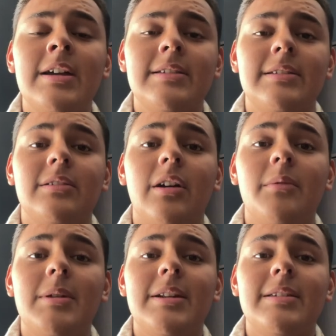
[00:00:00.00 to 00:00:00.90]
since the
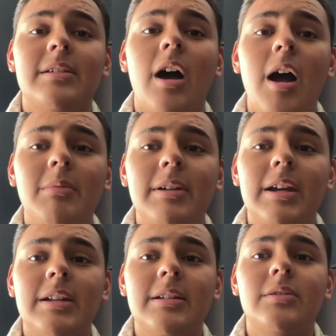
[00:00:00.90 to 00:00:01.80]
government is
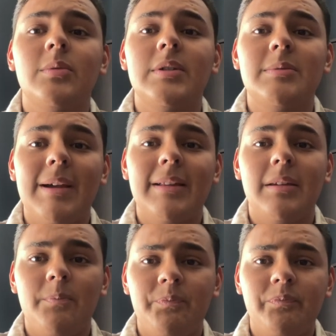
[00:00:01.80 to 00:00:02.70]
obligated to respect
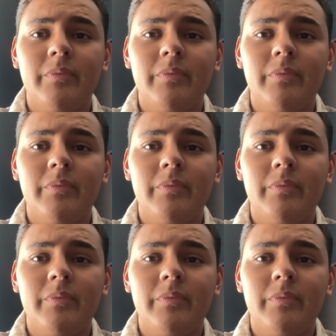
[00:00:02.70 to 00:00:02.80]
them.